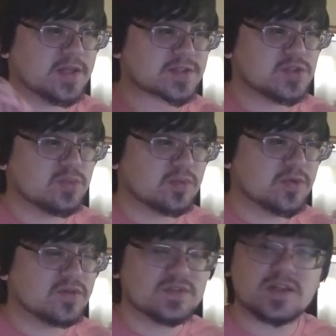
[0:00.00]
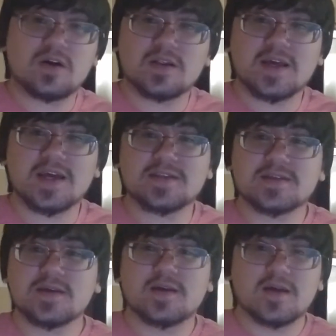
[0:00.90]
super moves and all that.
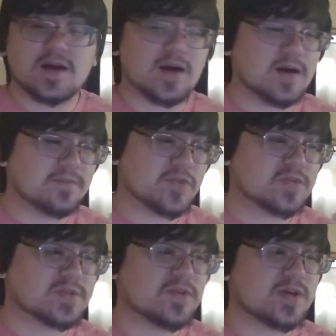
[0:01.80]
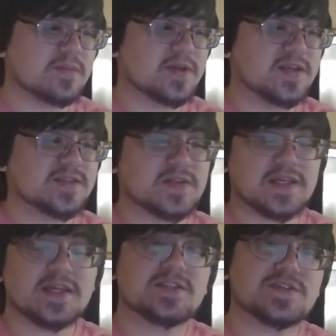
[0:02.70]
Those don't come in until
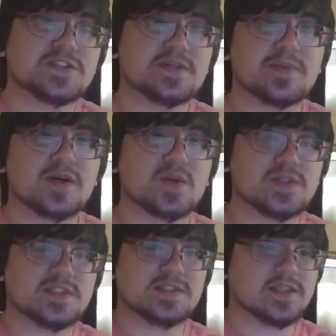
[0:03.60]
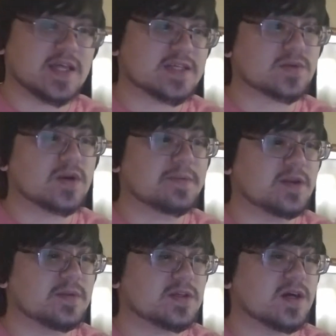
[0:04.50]
the internship arc, which is the last one I'm going
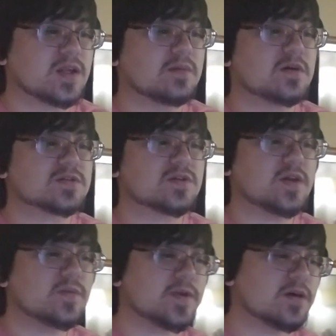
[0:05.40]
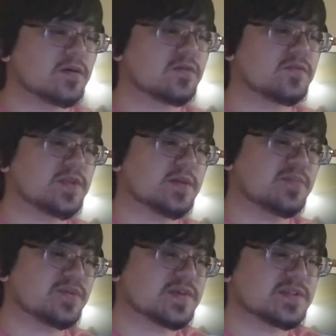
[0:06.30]
to be talking about. So here we are with the
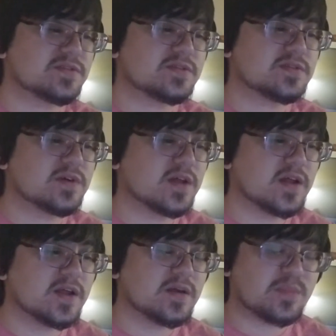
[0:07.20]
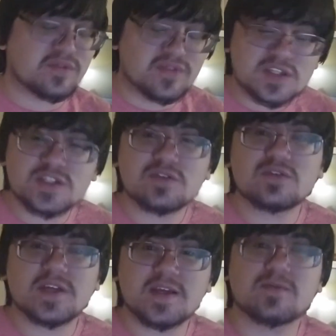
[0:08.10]
provisional
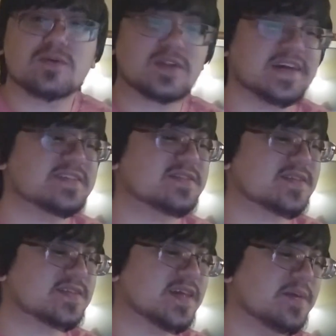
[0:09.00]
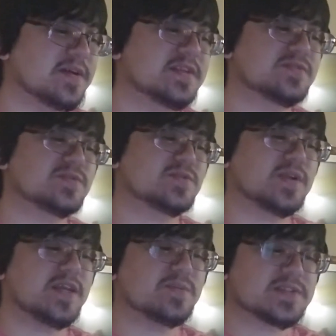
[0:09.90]
hero license exam, and this was
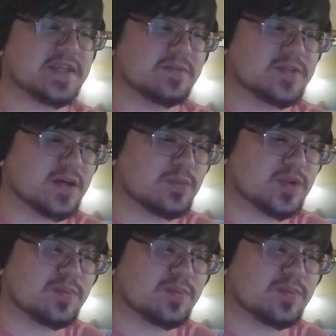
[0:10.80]
when he was teamed up with